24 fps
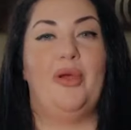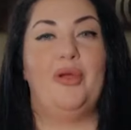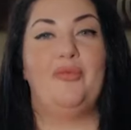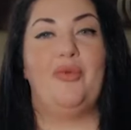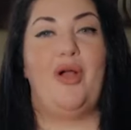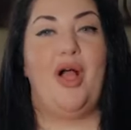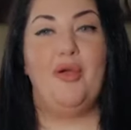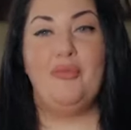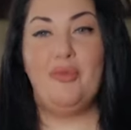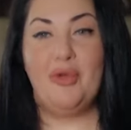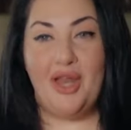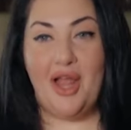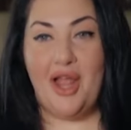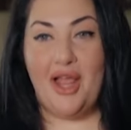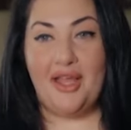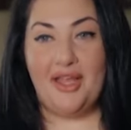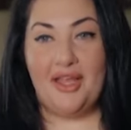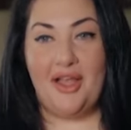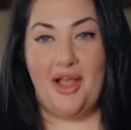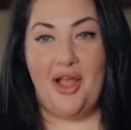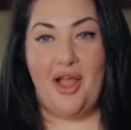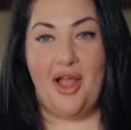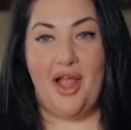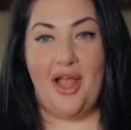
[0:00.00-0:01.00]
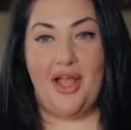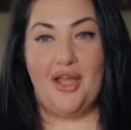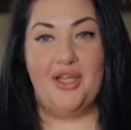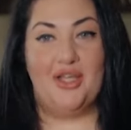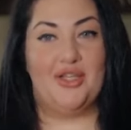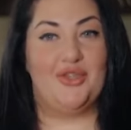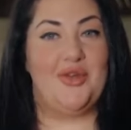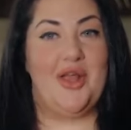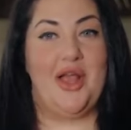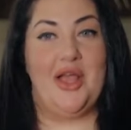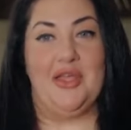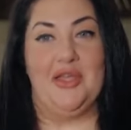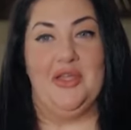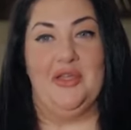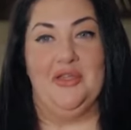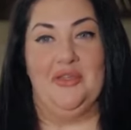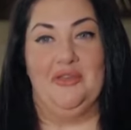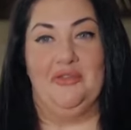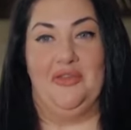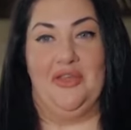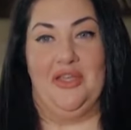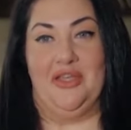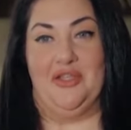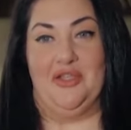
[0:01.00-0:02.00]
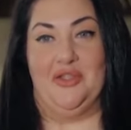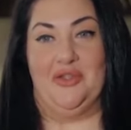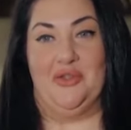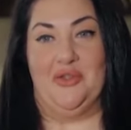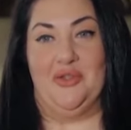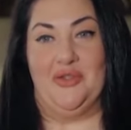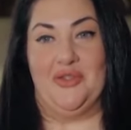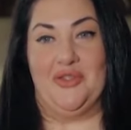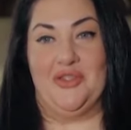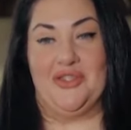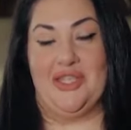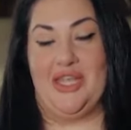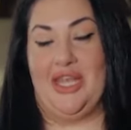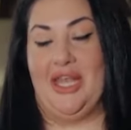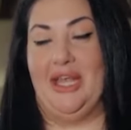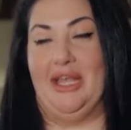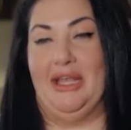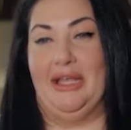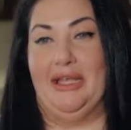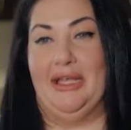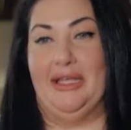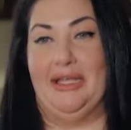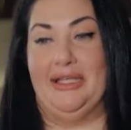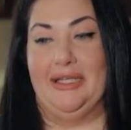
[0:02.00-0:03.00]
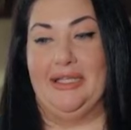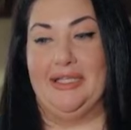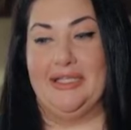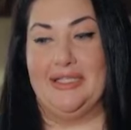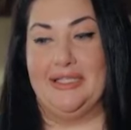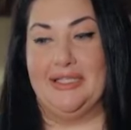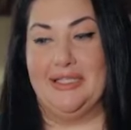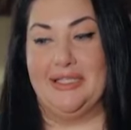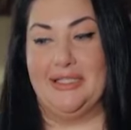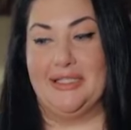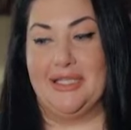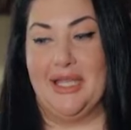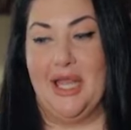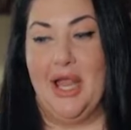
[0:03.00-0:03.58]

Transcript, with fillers: my mom and I got Dracula facials, and